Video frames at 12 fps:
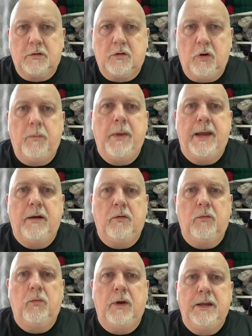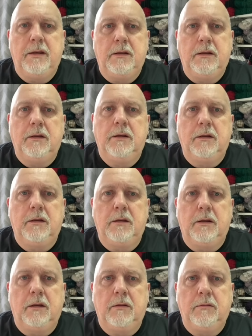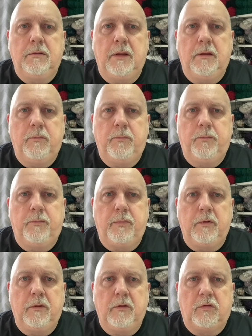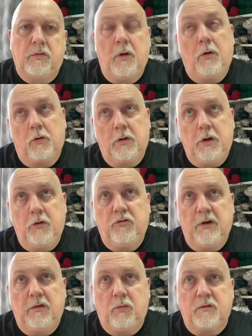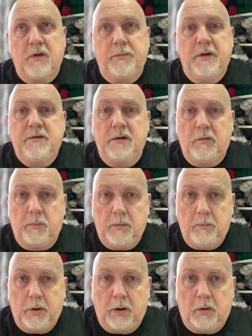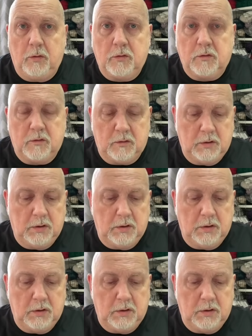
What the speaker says: come out when the sock, usually is what I'm knitting, has been blocked.